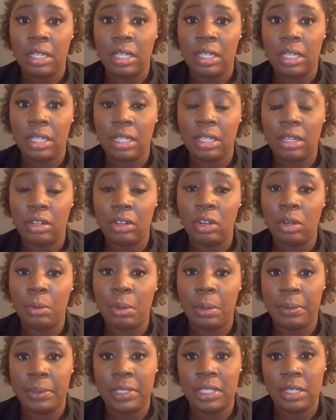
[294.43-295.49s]
no
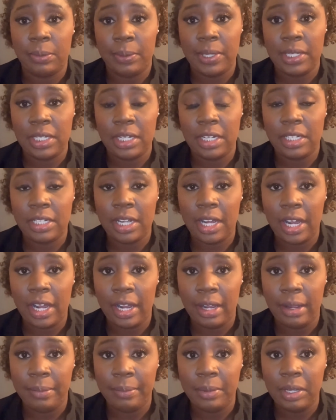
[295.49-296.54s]
one wants to waste their
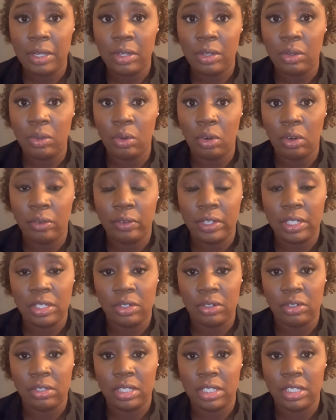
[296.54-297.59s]
time nor
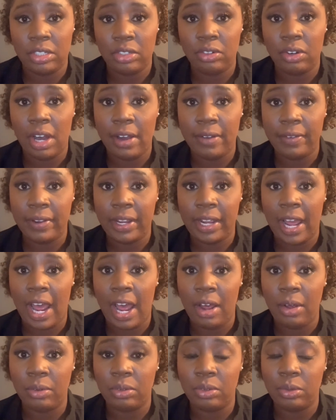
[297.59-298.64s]
resources driving
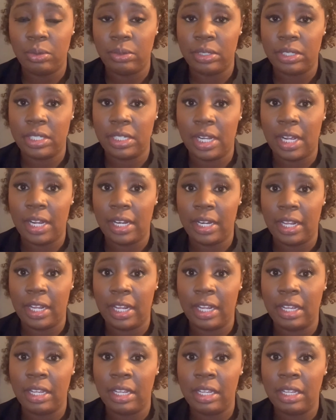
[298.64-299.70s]
out to a
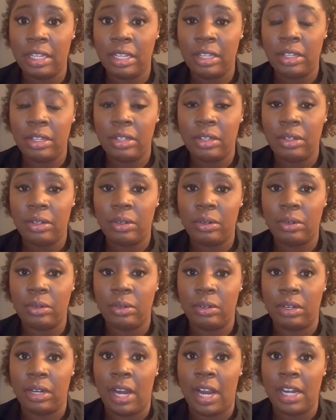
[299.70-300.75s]
signing
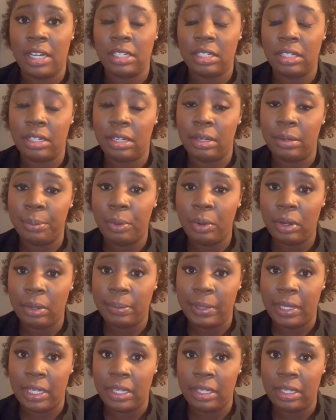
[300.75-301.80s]
or actually an
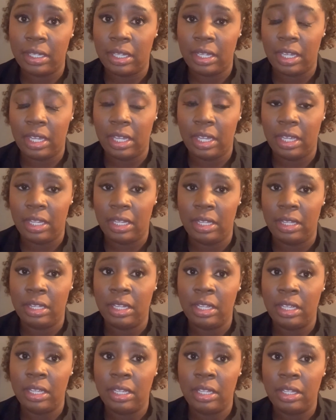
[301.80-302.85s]
appointment, and
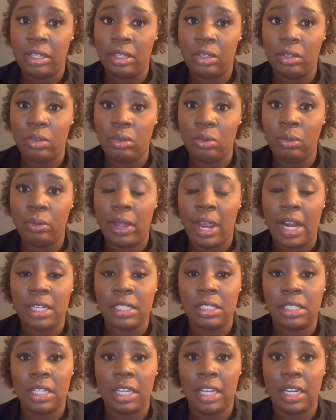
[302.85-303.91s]
you actually can't